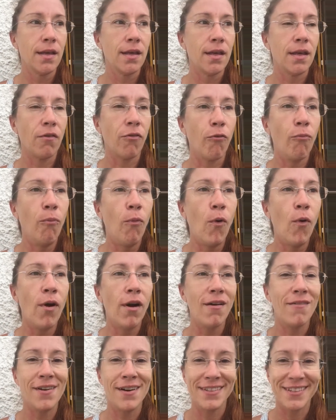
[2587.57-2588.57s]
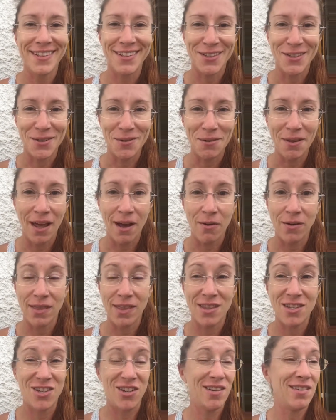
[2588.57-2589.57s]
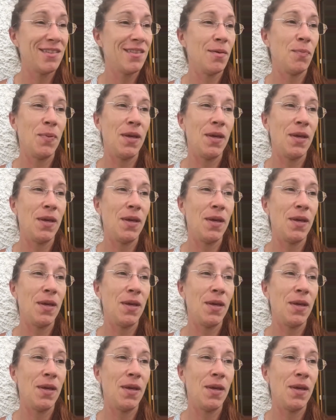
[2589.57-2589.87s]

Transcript: If more of us could do that with just the